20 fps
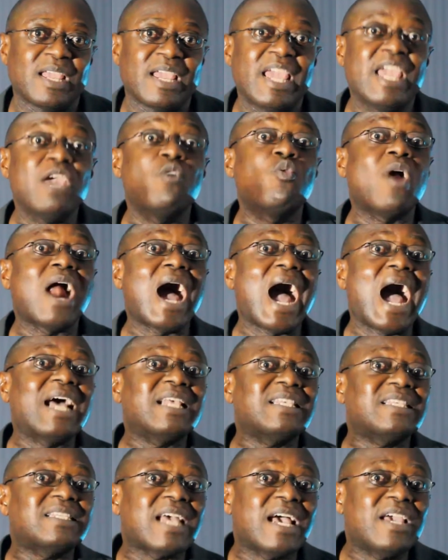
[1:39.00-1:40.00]
He will
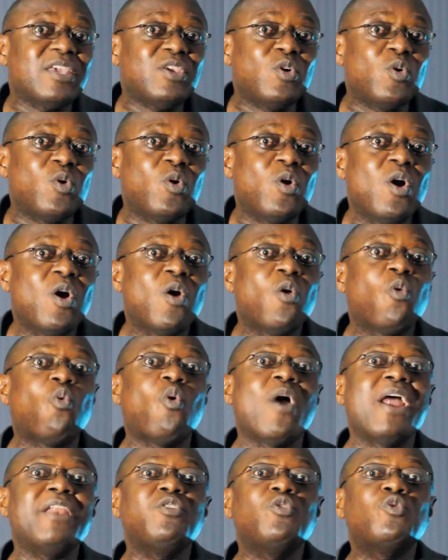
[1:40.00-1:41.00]
answer you
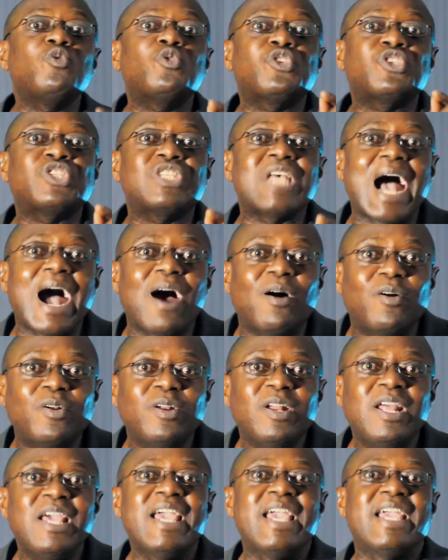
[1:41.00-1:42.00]
when you
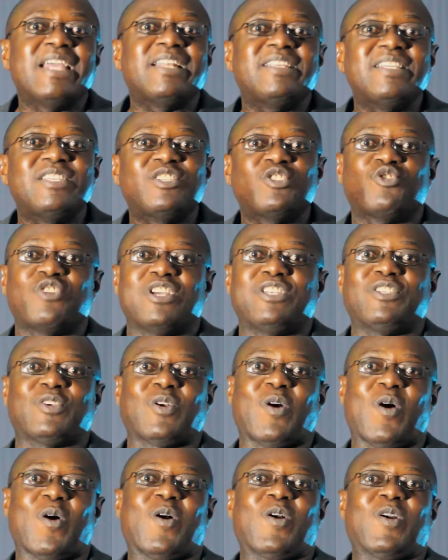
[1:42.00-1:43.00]
sound a distress
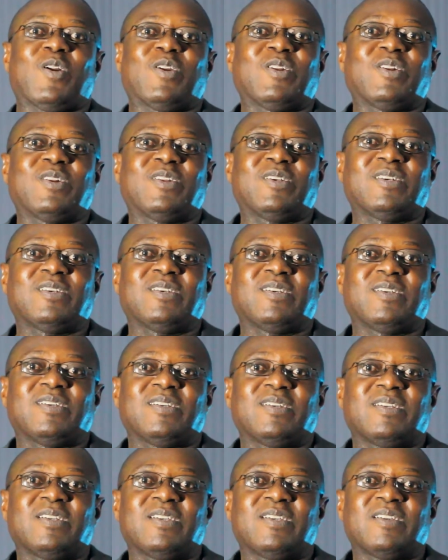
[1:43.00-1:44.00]
call
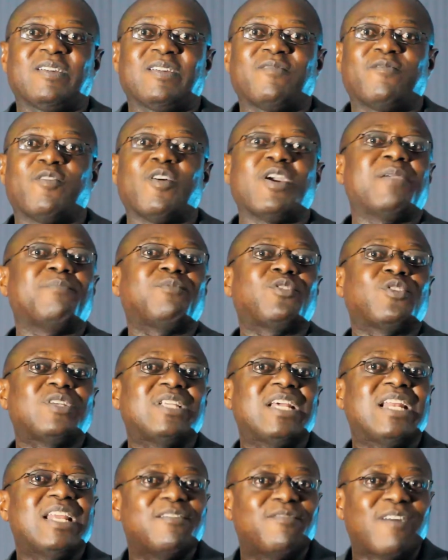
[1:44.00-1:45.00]
for Him to
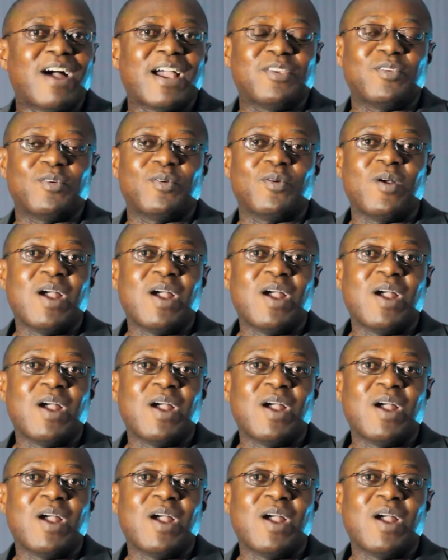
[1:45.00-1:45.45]
deliver you.